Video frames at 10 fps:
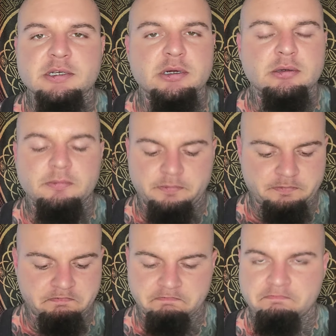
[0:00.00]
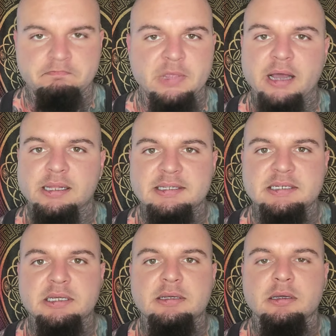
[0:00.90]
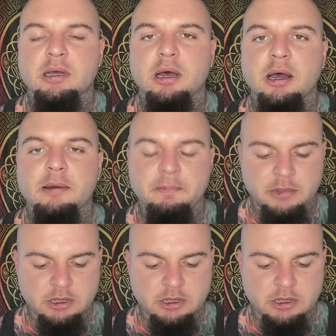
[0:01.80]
or LSD, uh,